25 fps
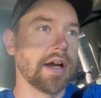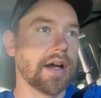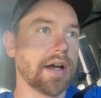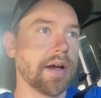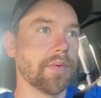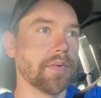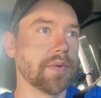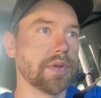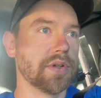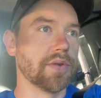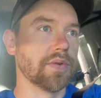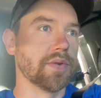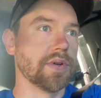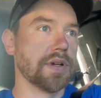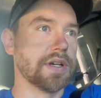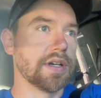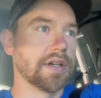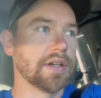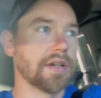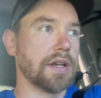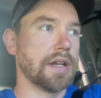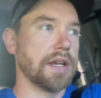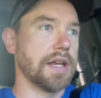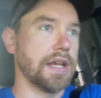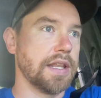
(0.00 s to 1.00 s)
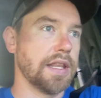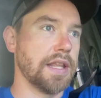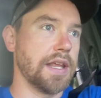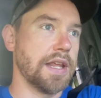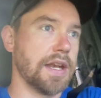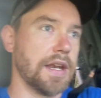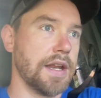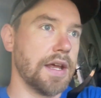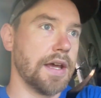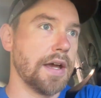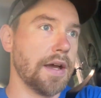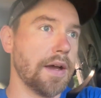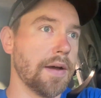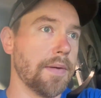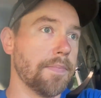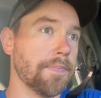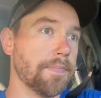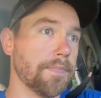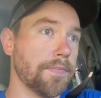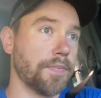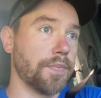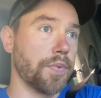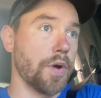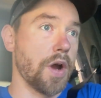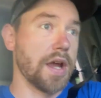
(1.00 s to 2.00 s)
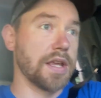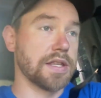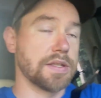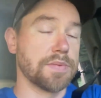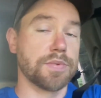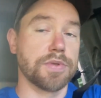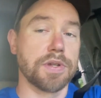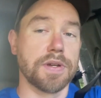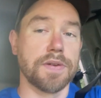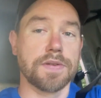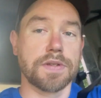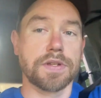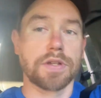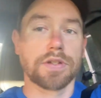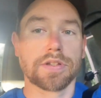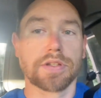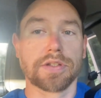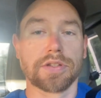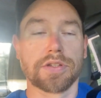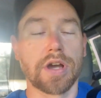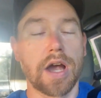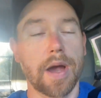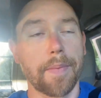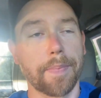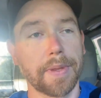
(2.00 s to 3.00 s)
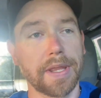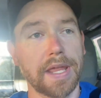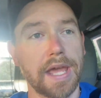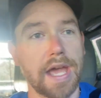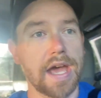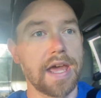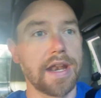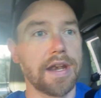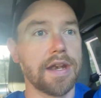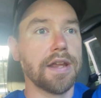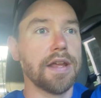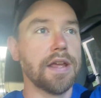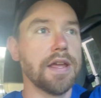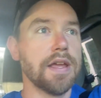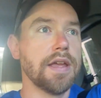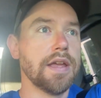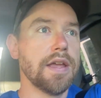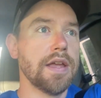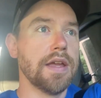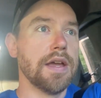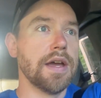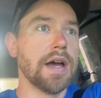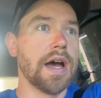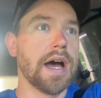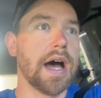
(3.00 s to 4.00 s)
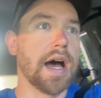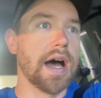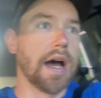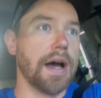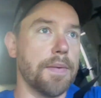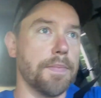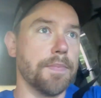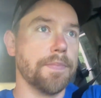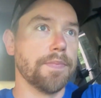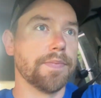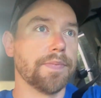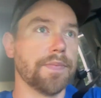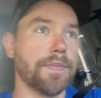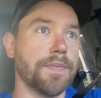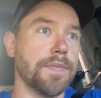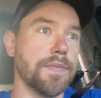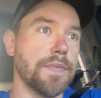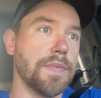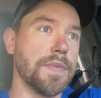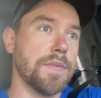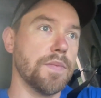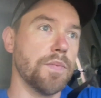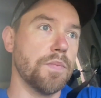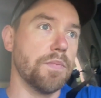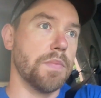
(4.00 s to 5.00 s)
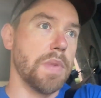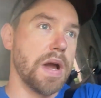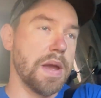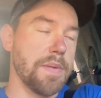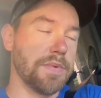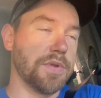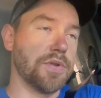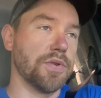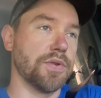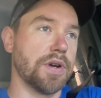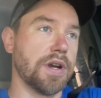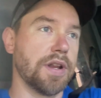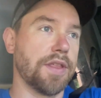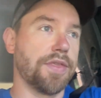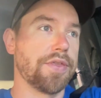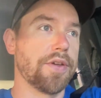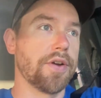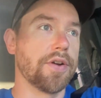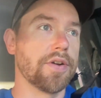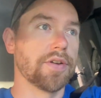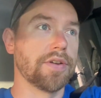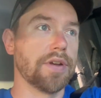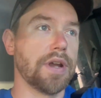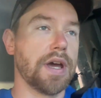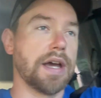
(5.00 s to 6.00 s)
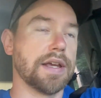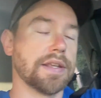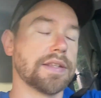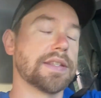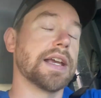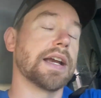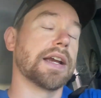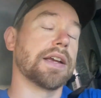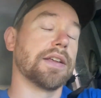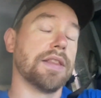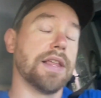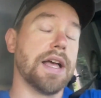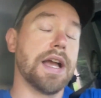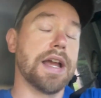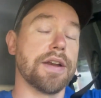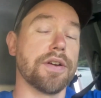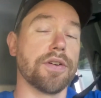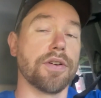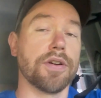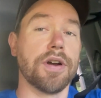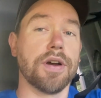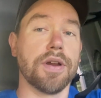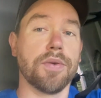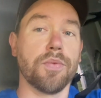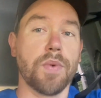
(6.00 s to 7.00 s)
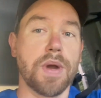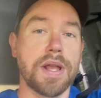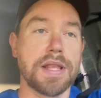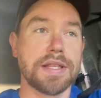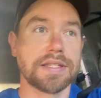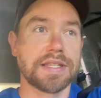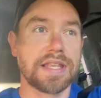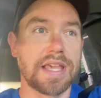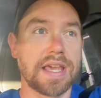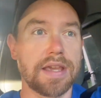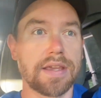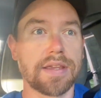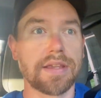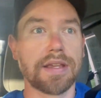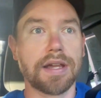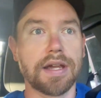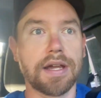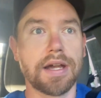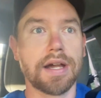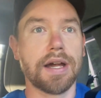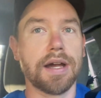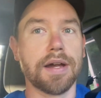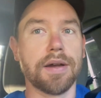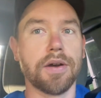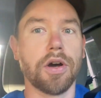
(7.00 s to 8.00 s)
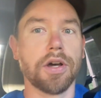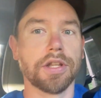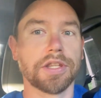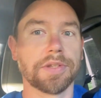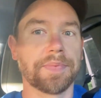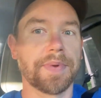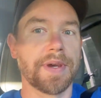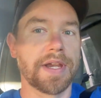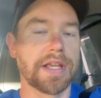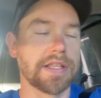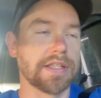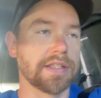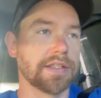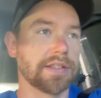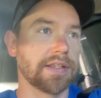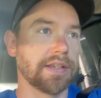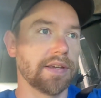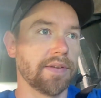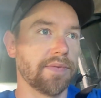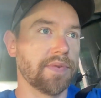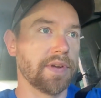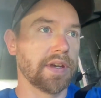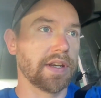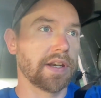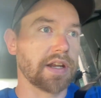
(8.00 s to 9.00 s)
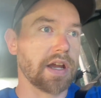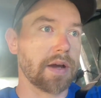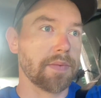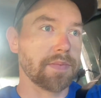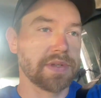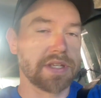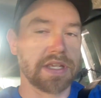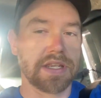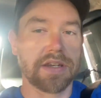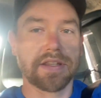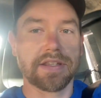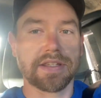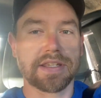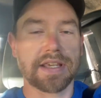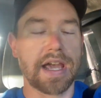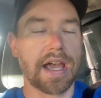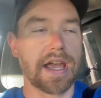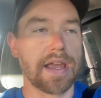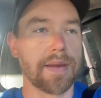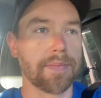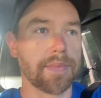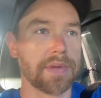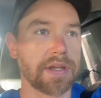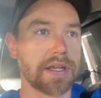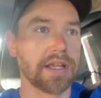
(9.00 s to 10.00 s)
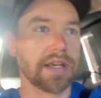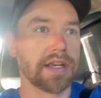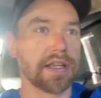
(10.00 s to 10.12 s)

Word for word: we're doing, and then um, probably some service calls on top of that. Um, might be doing a third uh, second liner on Wednesday. Uh, all depends if it comes in in time. It